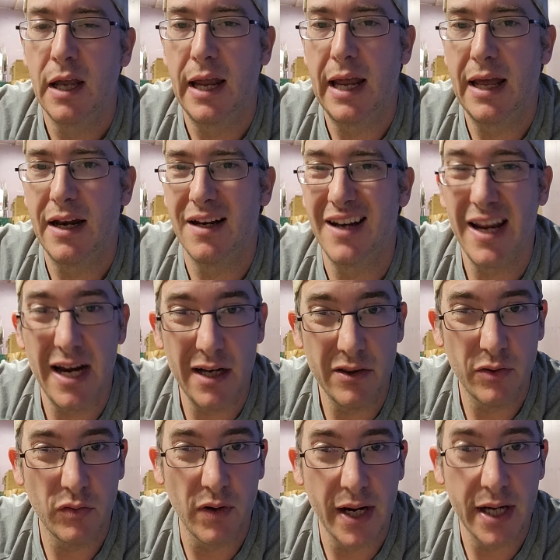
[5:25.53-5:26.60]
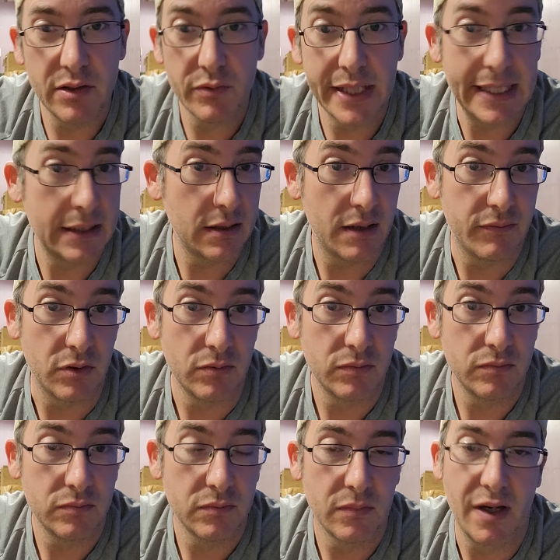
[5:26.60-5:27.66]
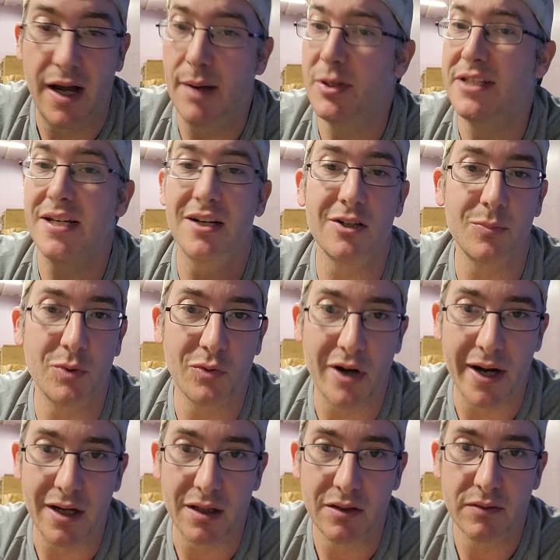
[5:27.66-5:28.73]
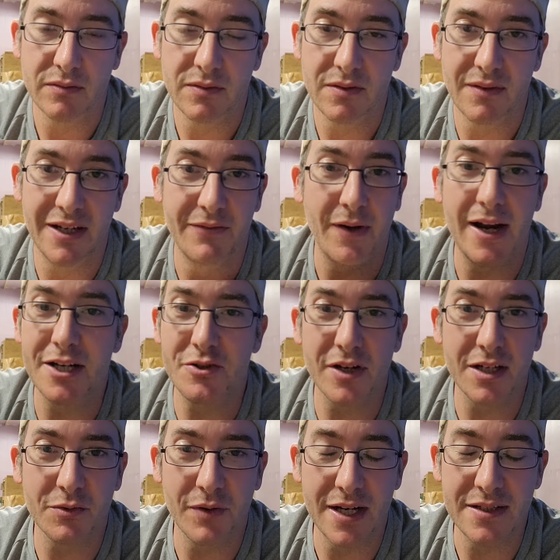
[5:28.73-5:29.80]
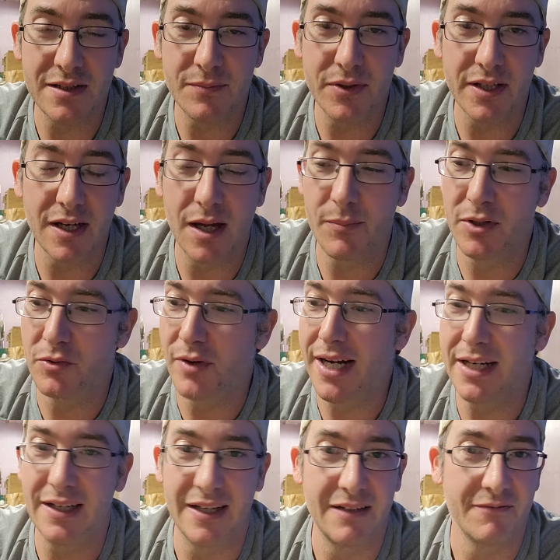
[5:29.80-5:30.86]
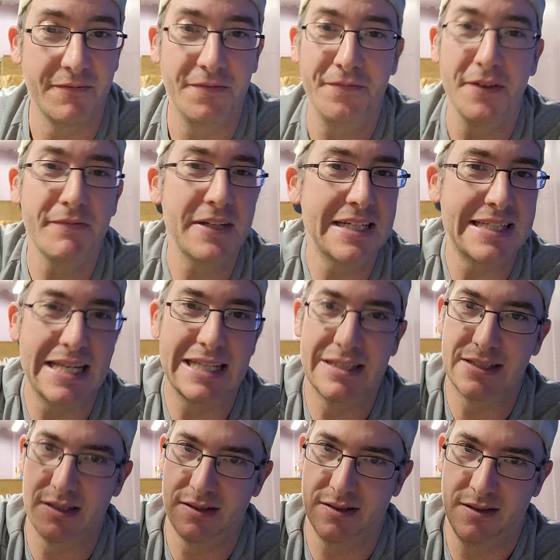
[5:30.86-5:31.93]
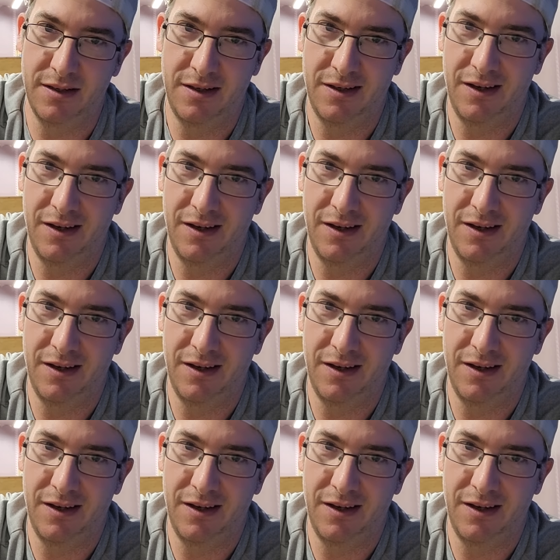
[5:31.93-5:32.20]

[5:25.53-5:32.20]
at an 8th grade reading level. I'm a terrible writer. If I try to write something, I'm going to write it in 50 sentences.